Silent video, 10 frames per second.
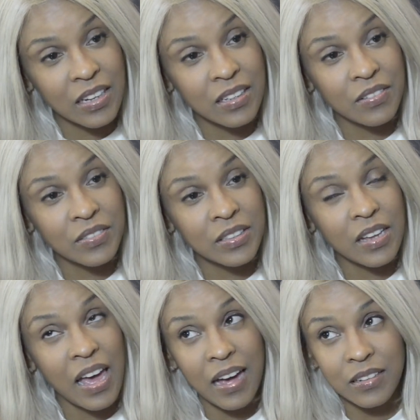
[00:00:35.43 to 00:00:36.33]
I love
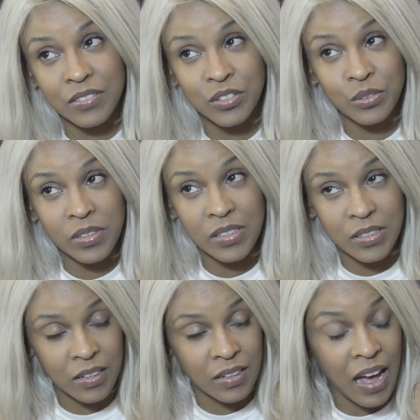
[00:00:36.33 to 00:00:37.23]
the act of
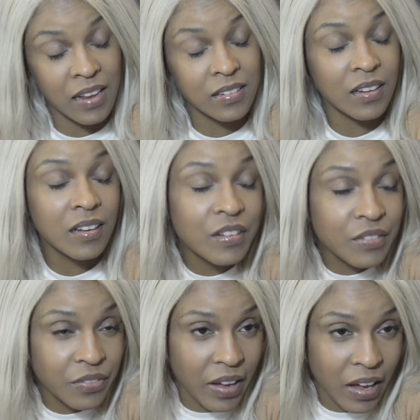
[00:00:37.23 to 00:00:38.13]
storytelling. I
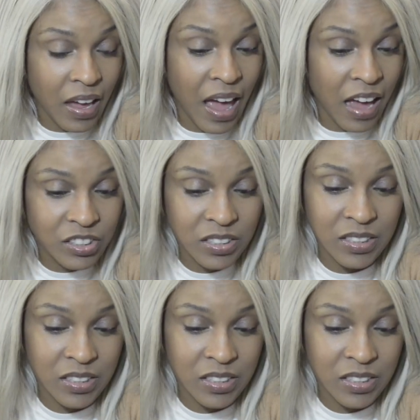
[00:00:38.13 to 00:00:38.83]
love actually